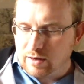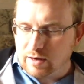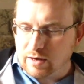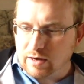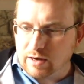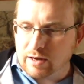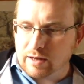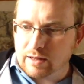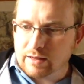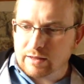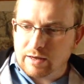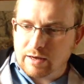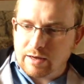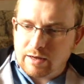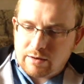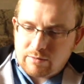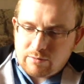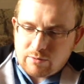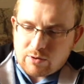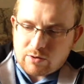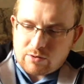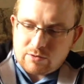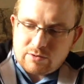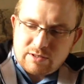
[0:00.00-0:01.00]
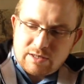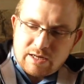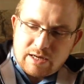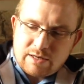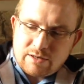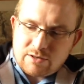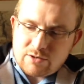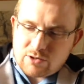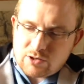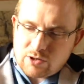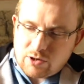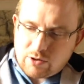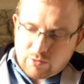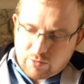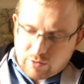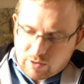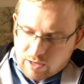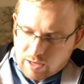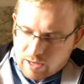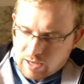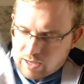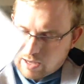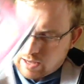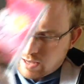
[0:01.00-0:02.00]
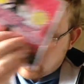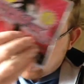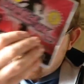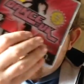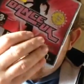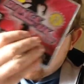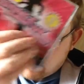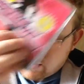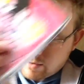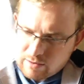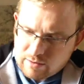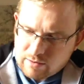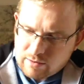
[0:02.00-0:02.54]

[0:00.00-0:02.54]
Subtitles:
And then we've got Dance UK,